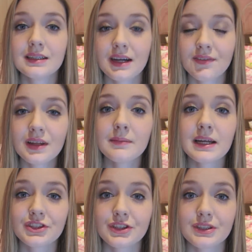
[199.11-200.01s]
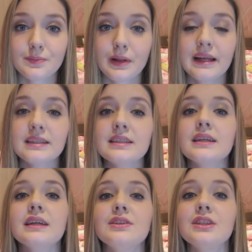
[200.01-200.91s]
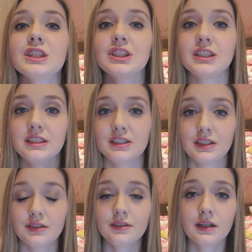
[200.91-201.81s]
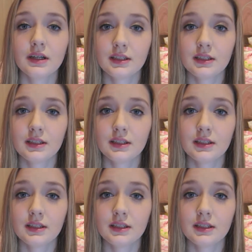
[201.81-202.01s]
Definitely make sure to blend into your chin too,